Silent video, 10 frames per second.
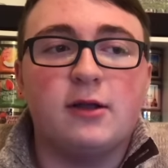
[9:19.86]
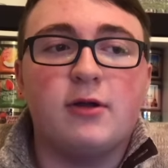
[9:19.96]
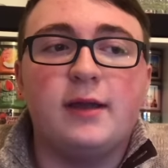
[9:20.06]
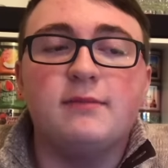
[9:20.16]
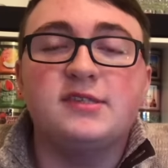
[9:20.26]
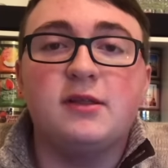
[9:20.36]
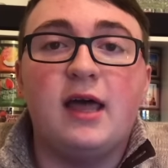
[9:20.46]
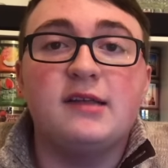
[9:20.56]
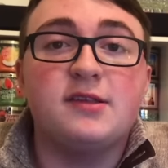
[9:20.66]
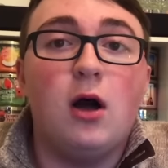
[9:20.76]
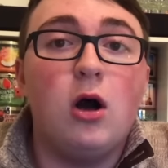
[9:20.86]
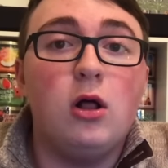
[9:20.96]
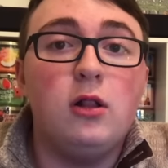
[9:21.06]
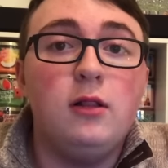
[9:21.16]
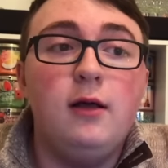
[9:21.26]
and Cream. So that's
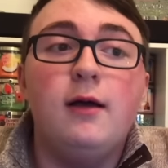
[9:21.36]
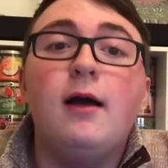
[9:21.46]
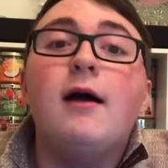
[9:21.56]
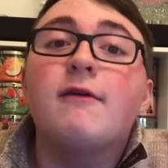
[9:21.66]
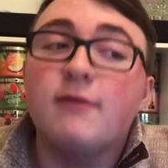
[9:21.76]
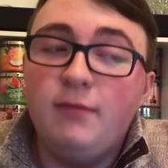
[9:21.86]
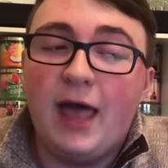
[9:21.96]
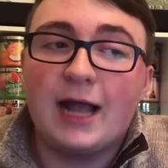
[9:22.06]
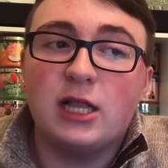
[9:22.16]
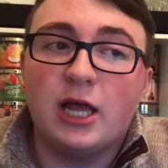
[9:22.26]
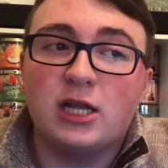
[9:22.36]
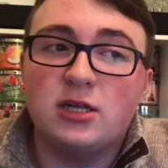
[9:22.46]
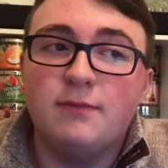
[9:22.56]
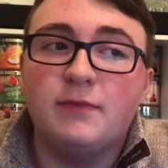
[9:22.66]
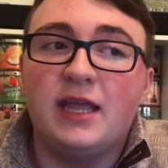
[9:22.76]
all from that
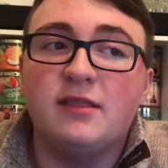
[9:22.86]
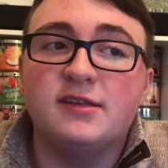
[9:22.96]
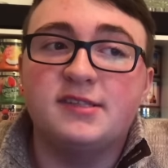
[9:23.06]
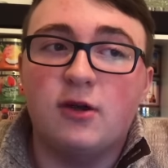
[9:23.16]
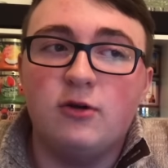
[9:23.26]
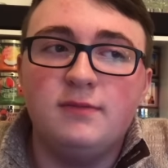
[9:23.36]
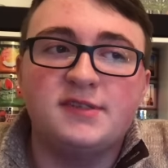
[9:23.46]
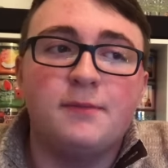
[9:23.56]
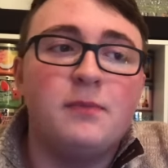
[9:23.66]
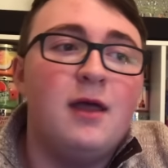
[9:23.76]
collection in the soaps.